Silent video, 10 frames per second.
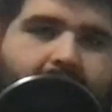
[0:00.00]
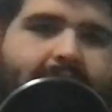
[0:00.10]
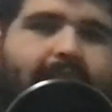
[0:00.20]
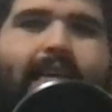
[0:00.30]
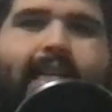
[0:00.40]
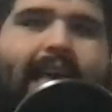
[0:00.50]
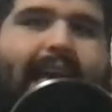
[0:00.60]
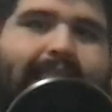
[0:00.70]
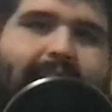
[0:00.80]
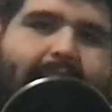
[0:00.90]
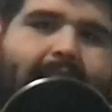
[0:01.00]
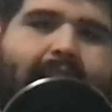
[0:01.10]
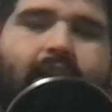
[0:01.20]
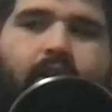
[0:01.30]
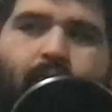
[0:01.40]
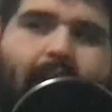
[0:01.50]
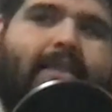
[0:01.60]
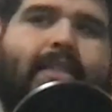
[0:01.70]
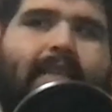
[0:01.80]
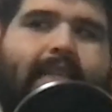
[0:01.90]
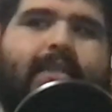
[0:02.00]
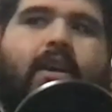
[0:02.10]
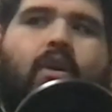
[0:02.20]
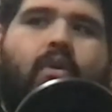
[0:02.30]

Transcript: I think that's it. Now, the question is,